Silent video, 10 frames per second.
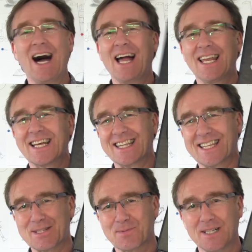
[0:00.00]
I like
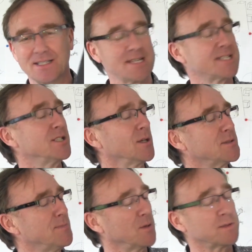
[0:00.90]
these ones. It's
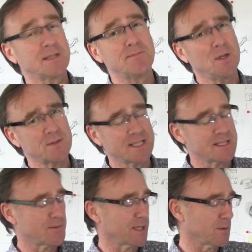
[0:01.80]
not a Moleskine.
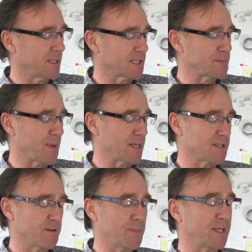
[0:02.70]
Moleskines are really quite
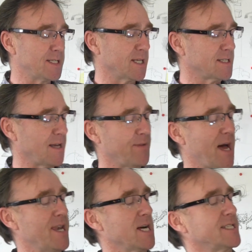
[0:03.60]
expensive, but it does have
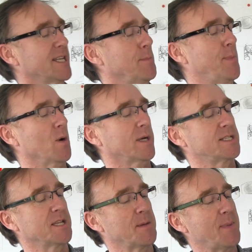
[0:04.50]
that nice little
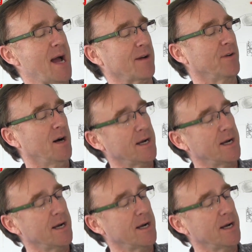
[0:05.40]
pocket at the back for